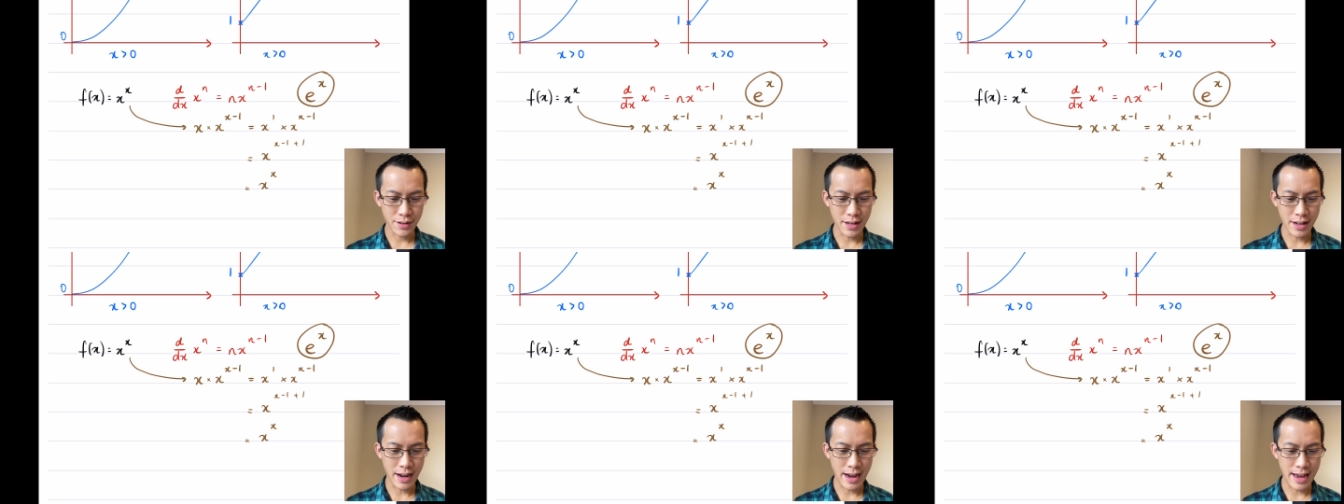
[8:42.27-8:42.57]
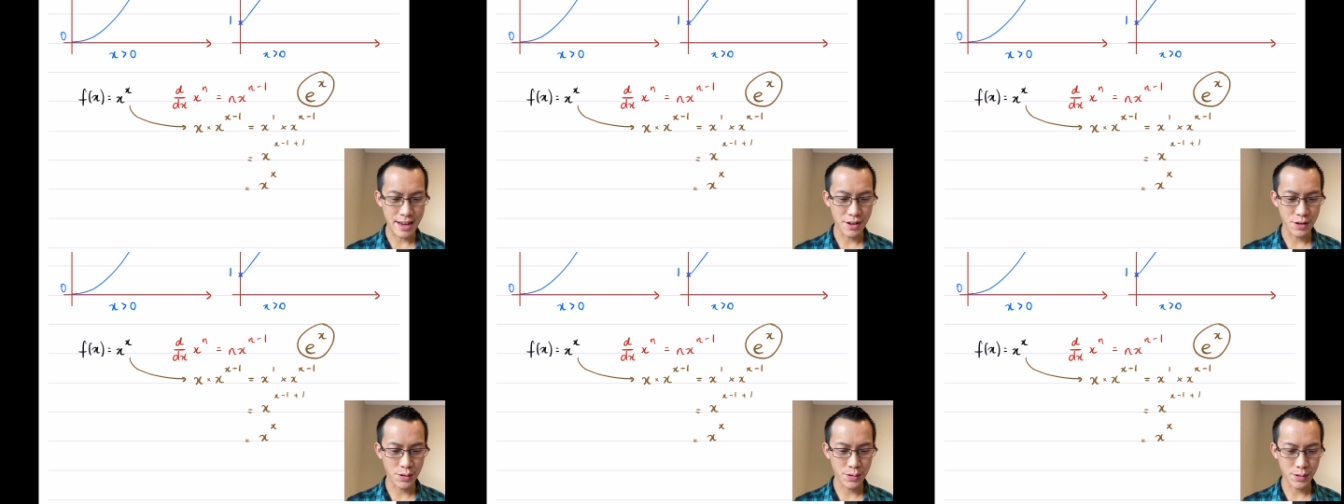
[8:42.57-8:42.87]
that I
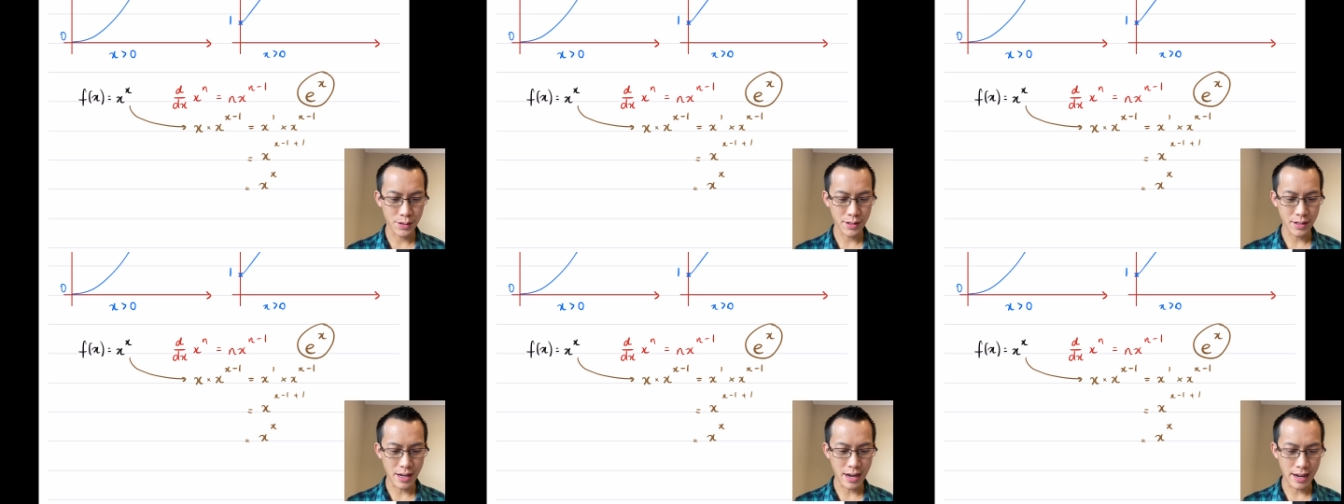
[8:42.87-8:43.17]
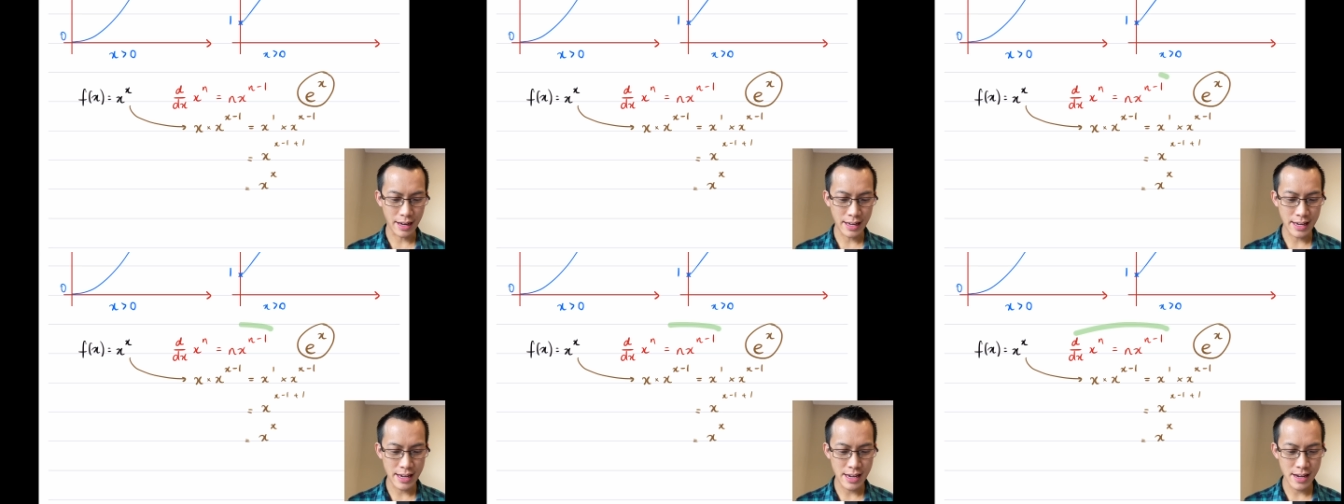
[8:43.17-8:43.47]
used
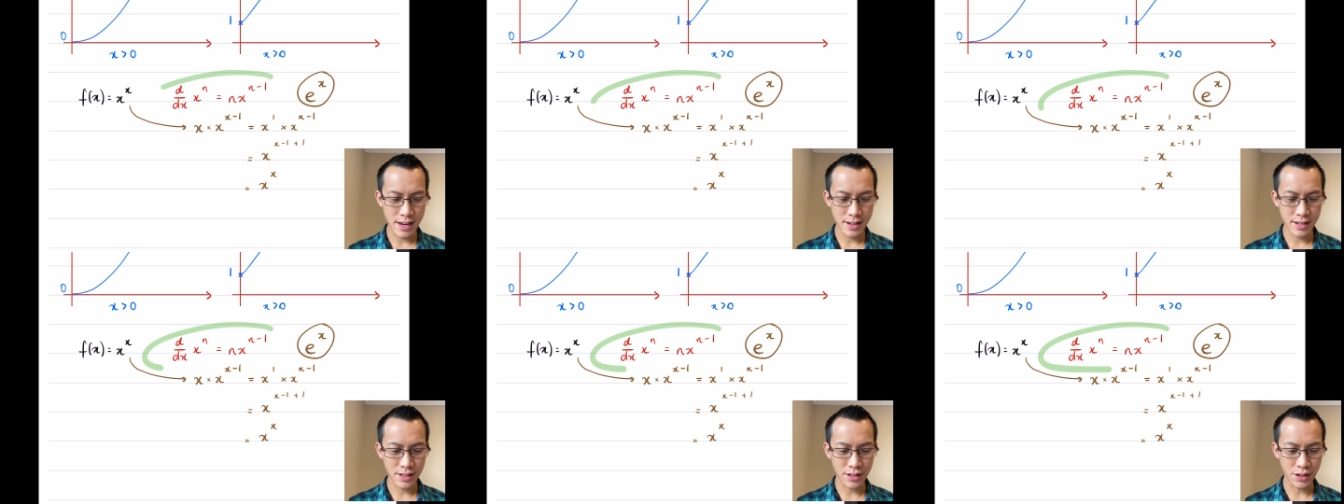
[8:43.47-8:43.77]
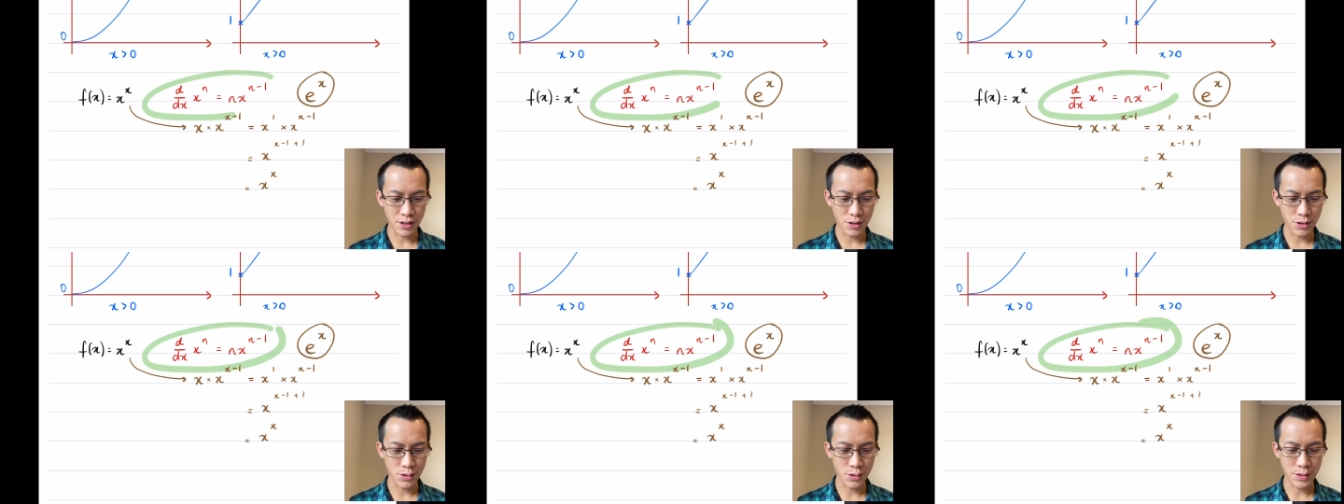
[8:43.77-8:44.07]
uh, here to
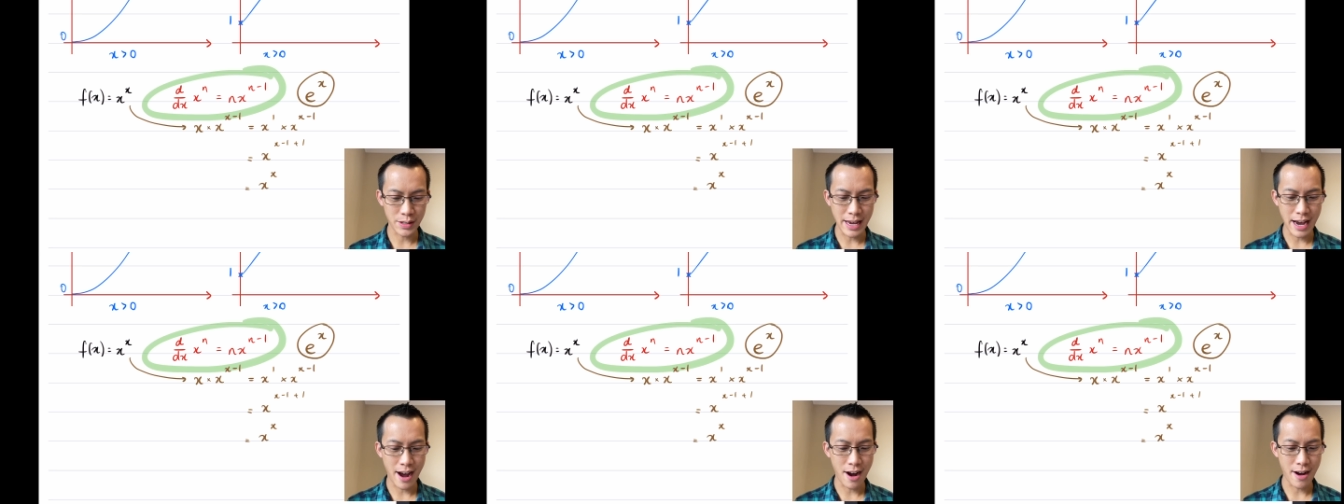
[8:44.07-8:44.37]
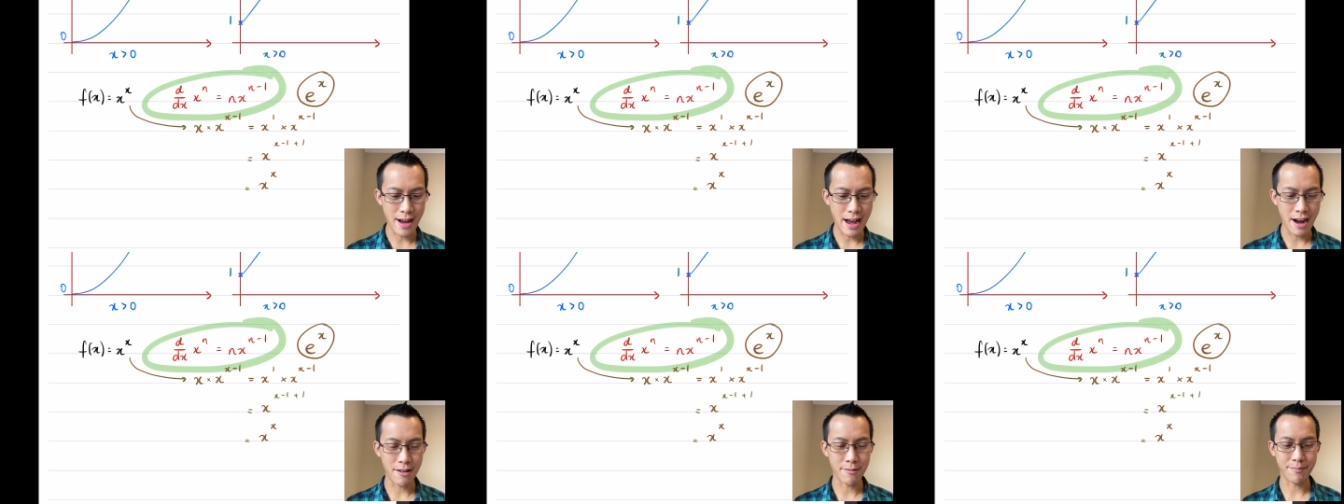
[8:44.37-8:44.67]
use
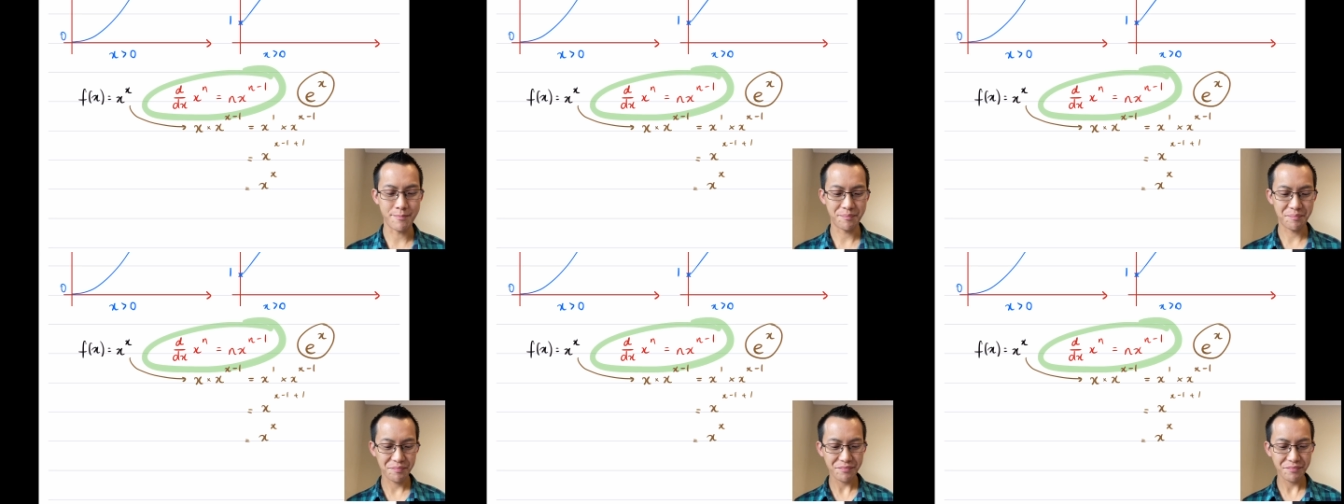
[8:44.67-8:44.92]
our, our